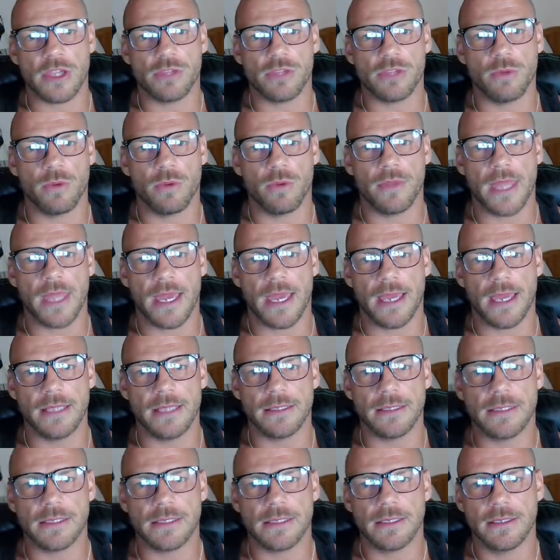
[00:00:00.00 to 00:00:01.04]
him up with their
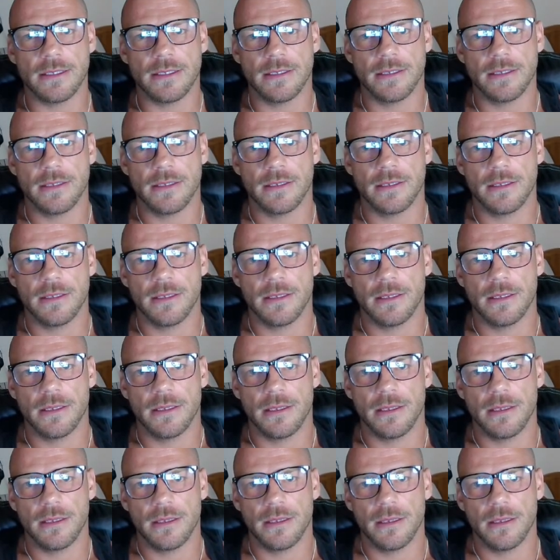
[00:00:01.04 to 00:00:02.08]
hands.
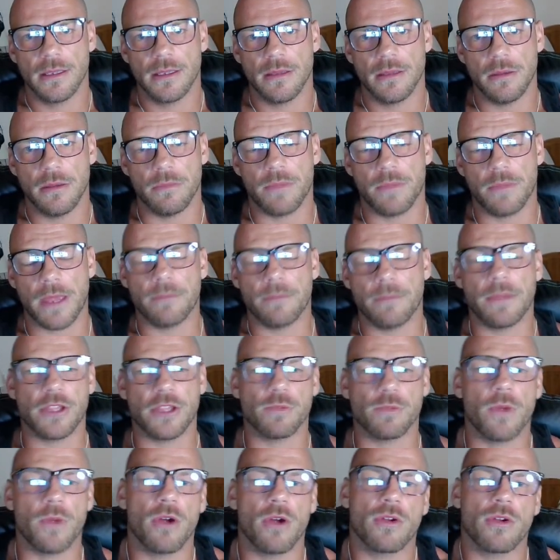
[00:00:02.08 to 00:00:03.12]
I mean,
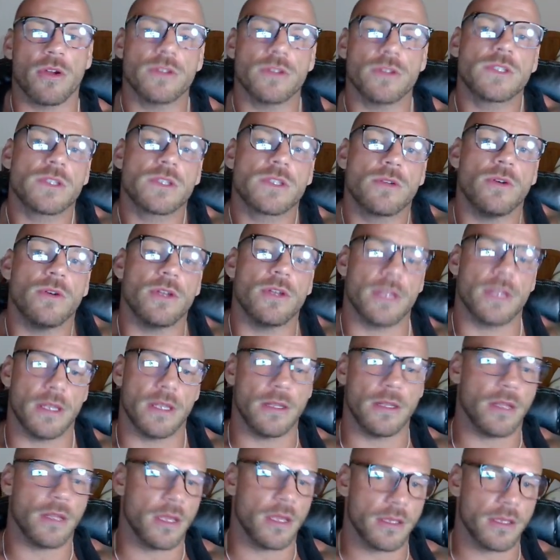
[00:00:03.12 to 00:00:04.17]
Petchmorakot's good, and like